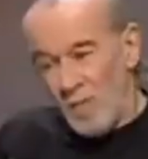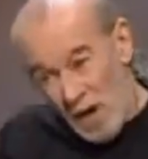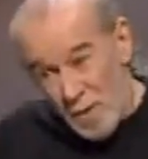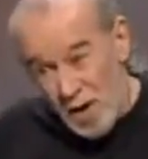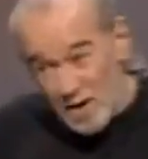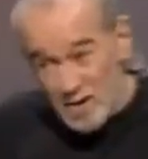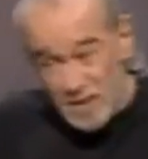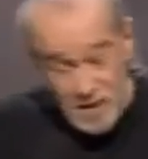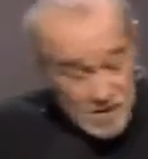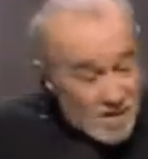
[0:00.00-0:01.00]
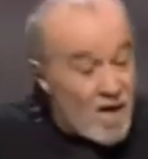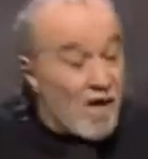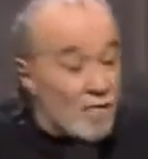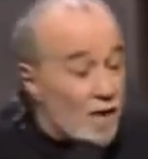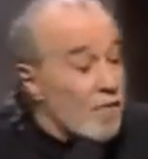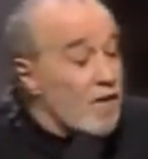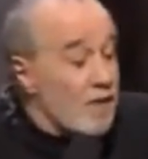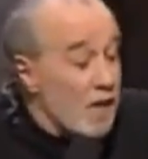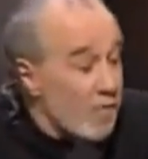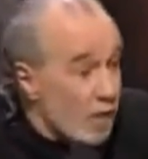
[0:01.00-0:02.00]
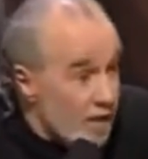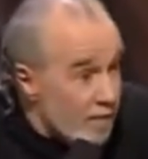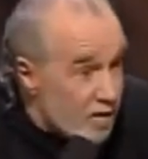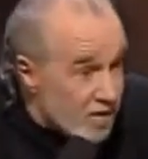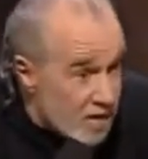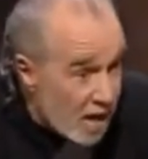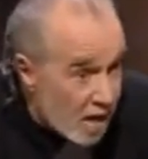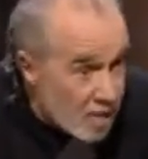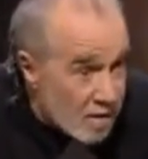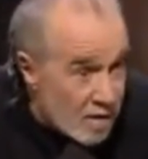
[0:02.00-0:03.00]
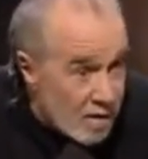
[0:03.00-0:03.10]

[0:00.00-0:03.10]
Well, let me ask you this. If everything that ever lived is dead,